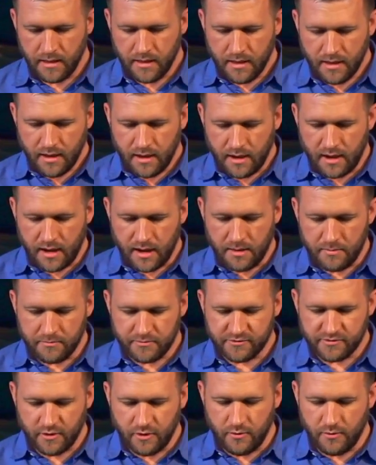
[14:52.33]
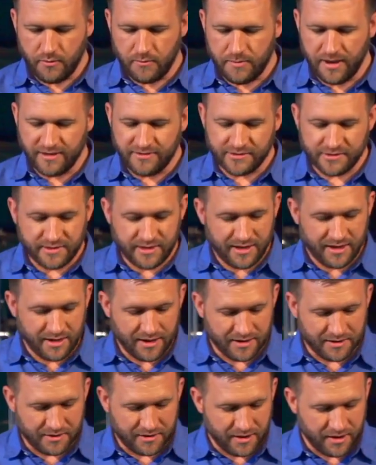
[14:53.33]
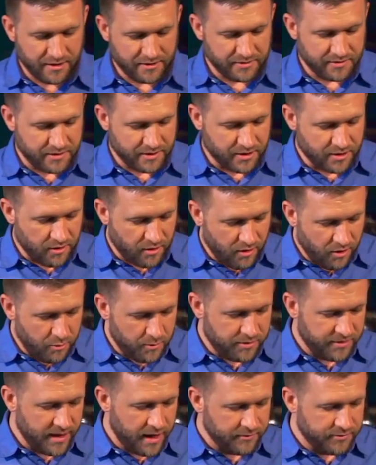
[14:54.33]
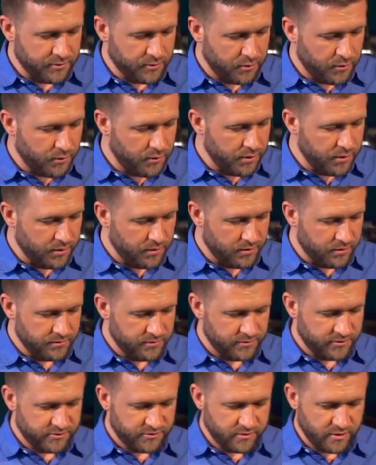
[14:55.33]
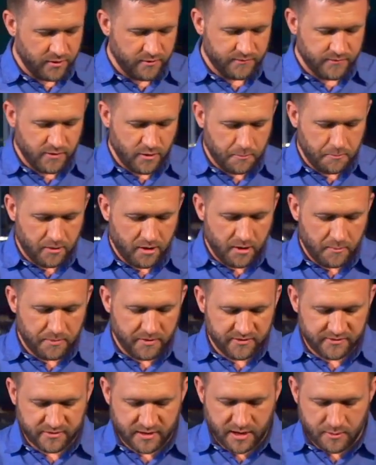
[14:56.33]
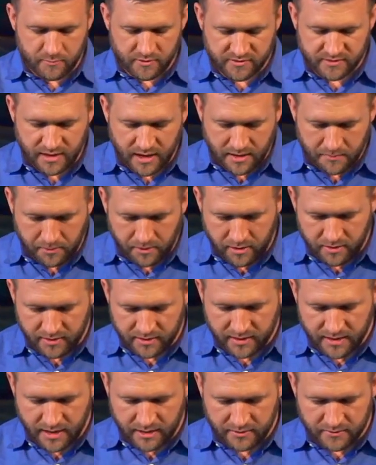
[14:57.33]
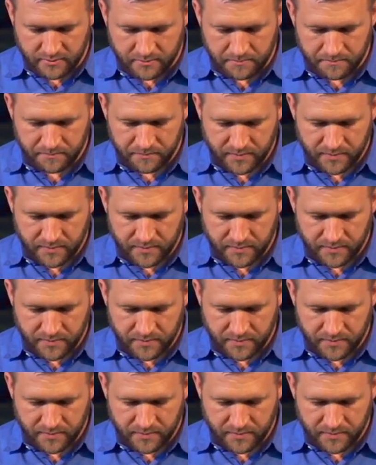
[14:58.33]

Um, so basically, a, a, the girl without the oil served no purpose and was not part of the kingdom.